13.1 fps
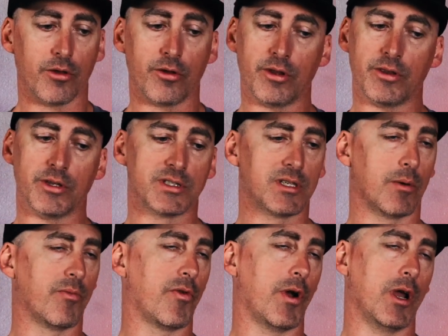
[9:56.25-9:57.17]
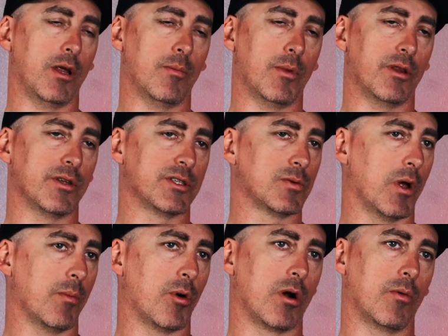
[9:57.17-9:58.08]
than the subframe and the
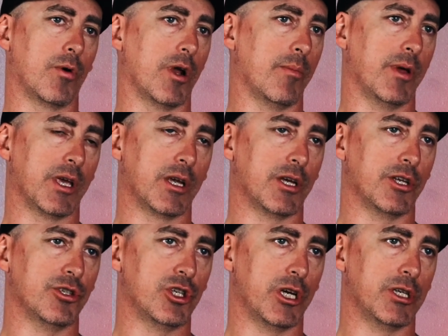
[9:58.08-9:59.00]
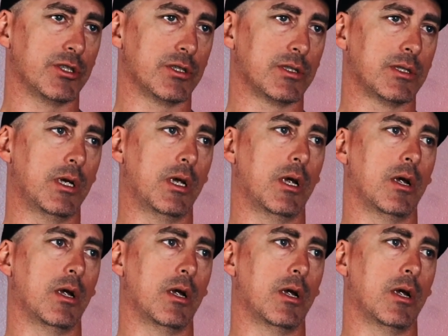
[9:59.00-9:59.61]
sway bar, we're not making any changes.